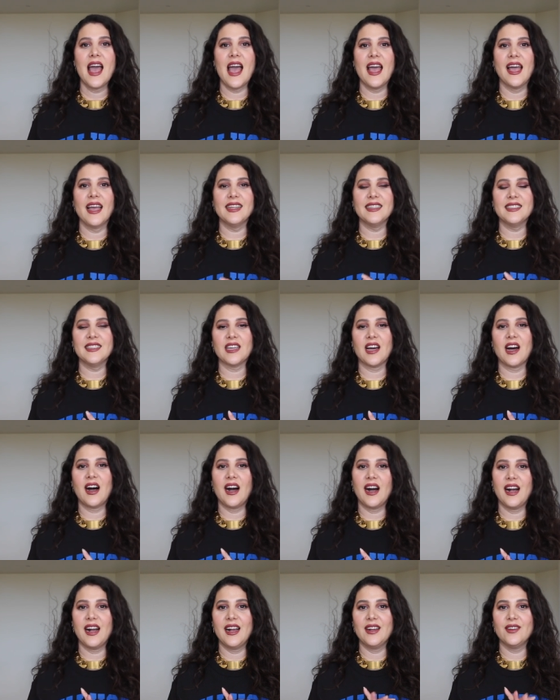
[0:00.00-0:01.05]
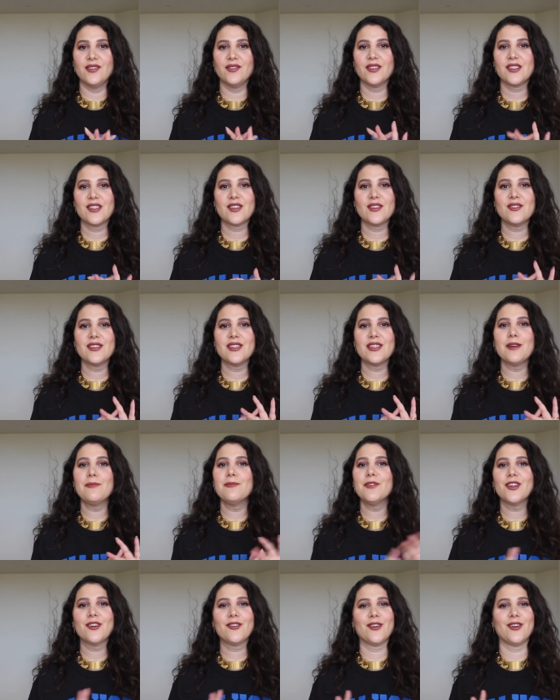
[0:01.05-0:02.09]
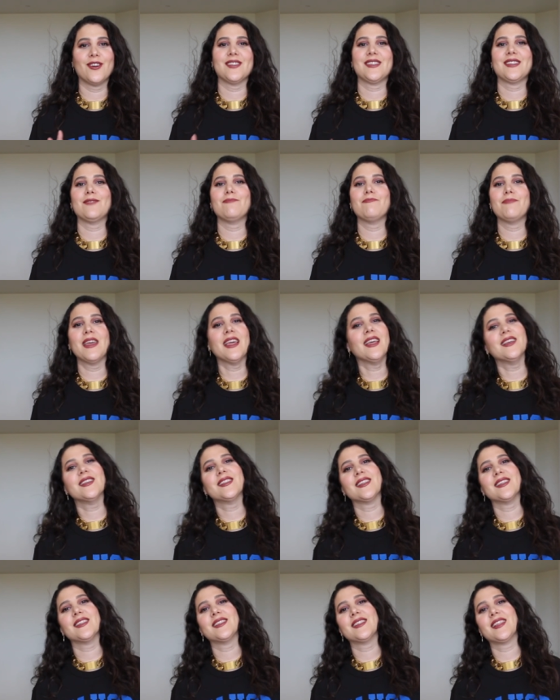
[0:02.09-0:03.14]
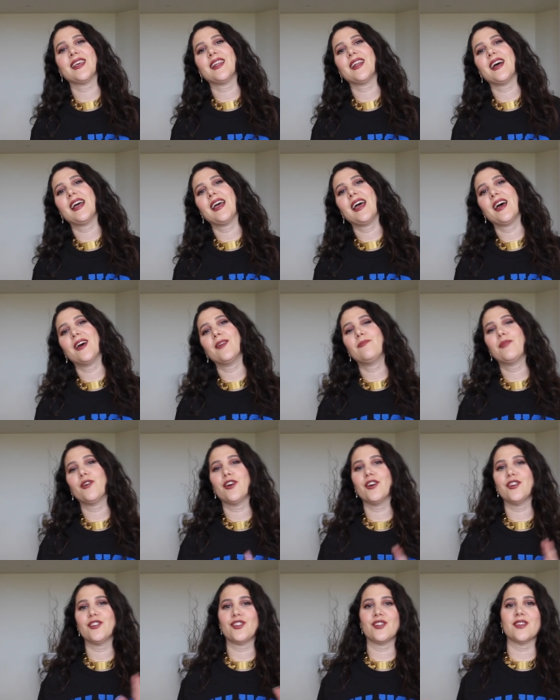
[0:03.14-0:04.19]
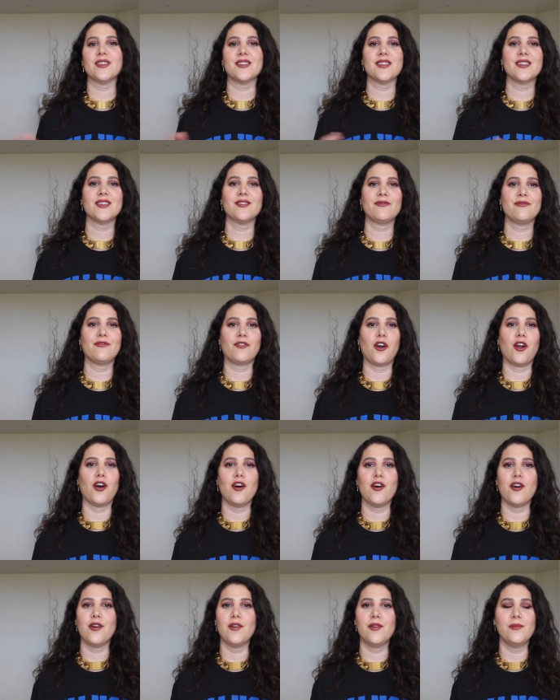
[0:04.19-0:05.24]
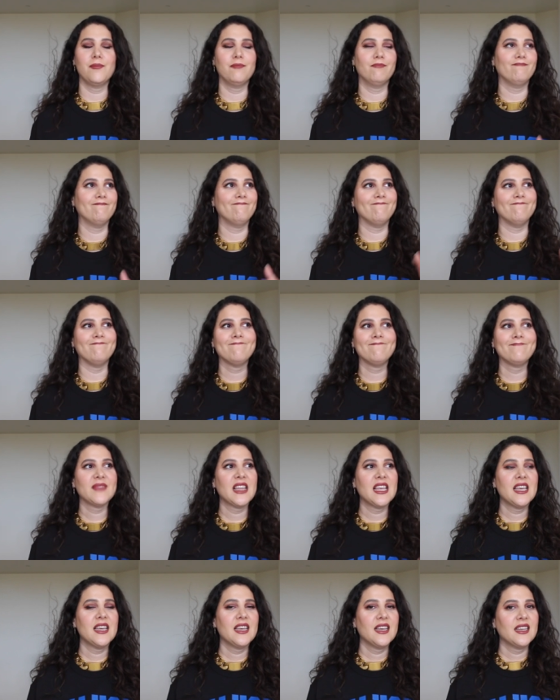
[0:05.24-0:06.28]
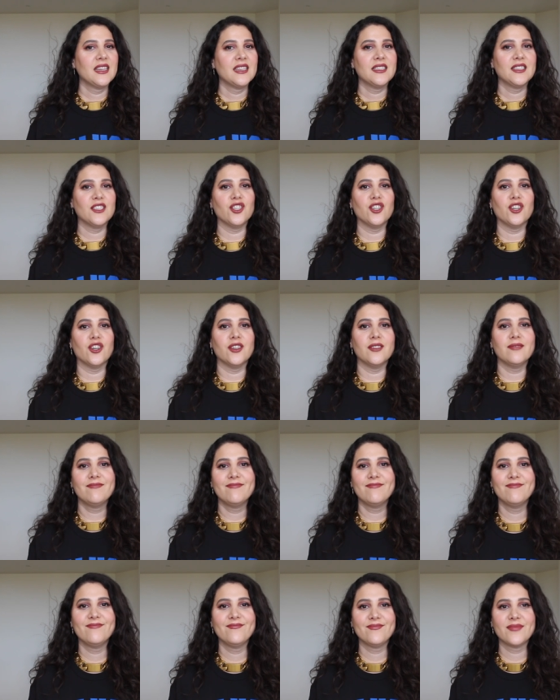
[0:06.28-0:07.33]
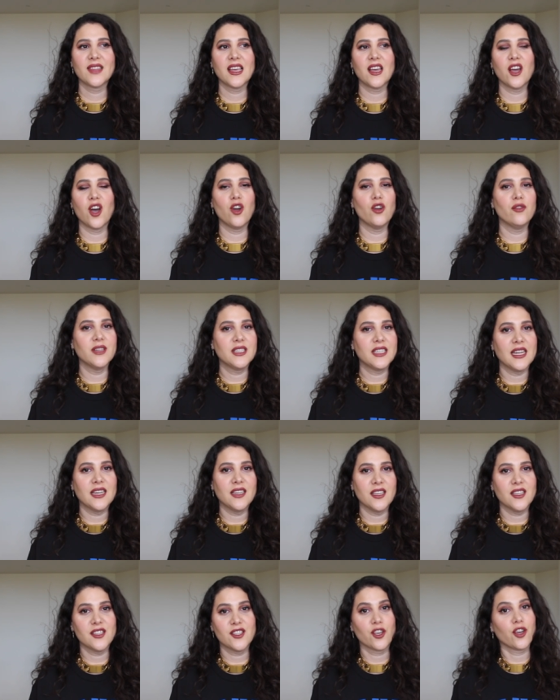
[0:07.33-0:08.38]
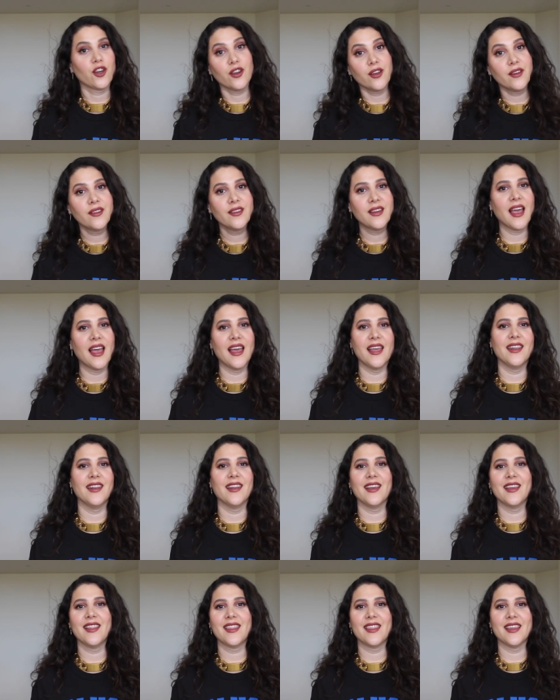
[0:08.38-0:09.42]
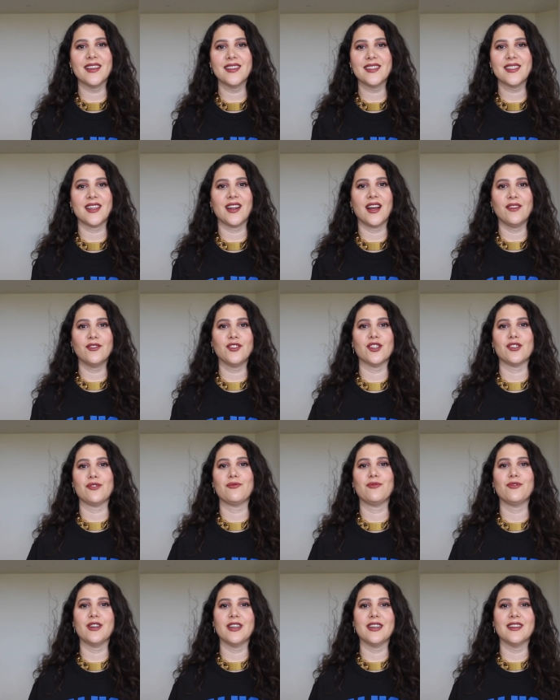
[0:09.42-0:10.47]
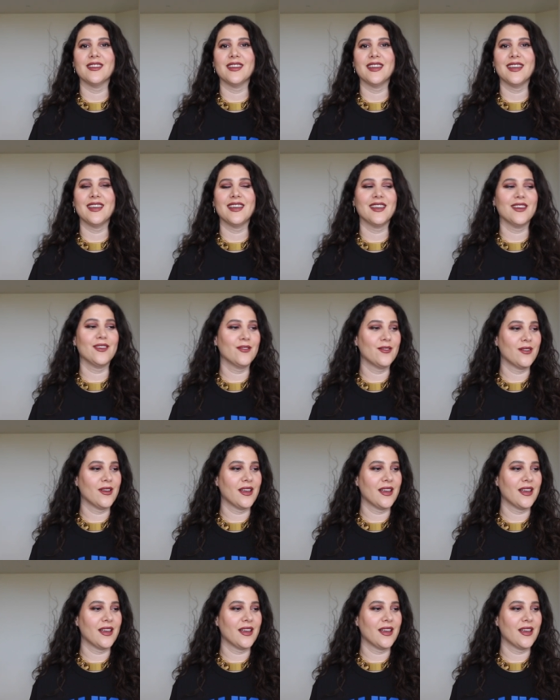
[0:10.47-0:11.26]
And I've sort of stumbled across some pieces that I had purchased from, you know, over 10 years ago, and things that I've just really